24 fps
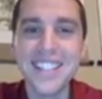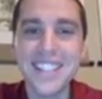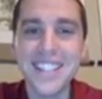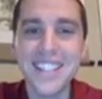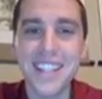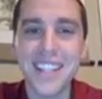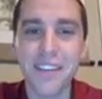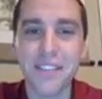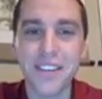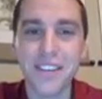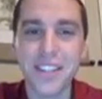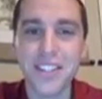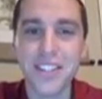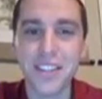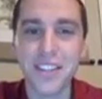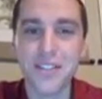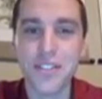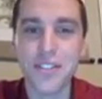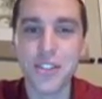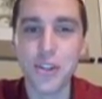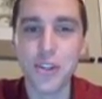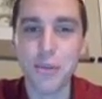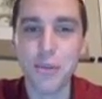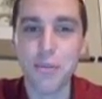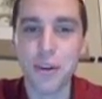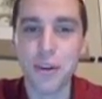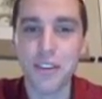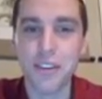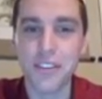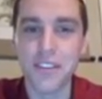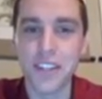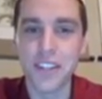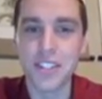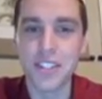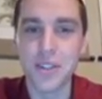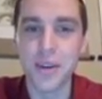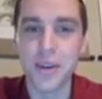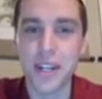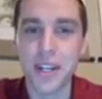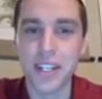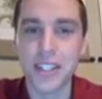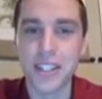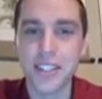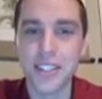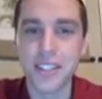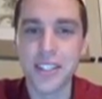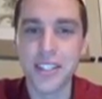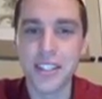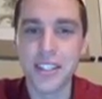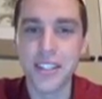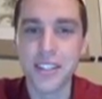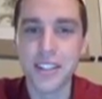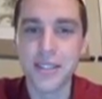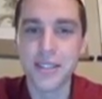difference of two perfect squares.